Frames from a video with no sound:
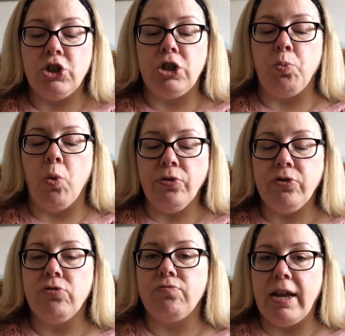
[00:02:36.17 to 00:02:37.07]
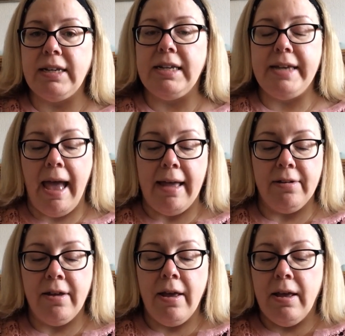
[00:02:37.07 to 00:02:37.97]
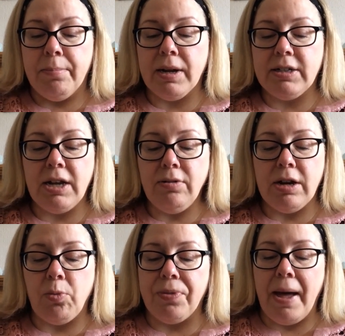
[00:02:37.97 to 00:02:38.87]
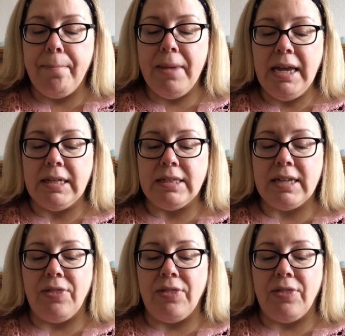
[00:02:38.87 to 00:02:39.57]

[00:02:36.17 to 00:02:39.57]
she wasn't ready yet, but I don't know what that means.